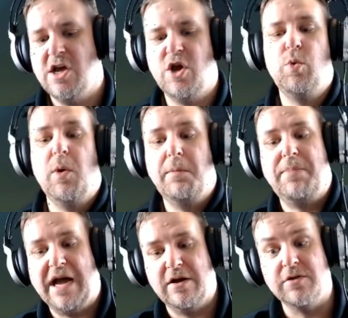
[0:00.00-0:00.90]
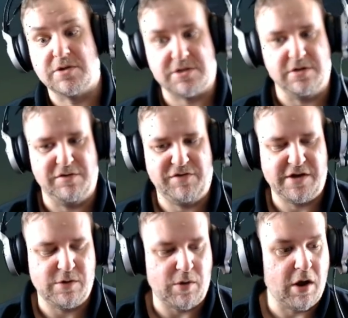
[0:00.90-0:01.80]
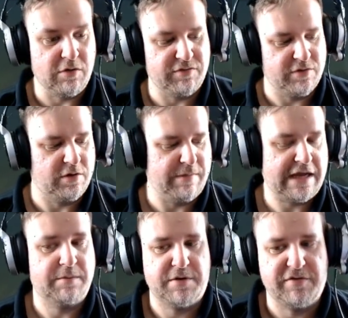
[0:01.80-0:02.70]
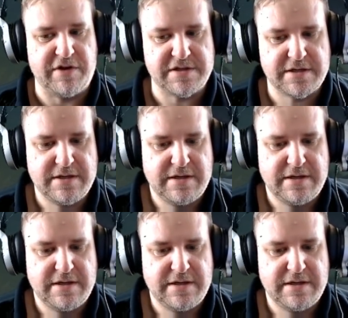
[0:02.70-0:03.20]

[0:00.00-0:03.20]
who will buy other stuff and you overall make a profit.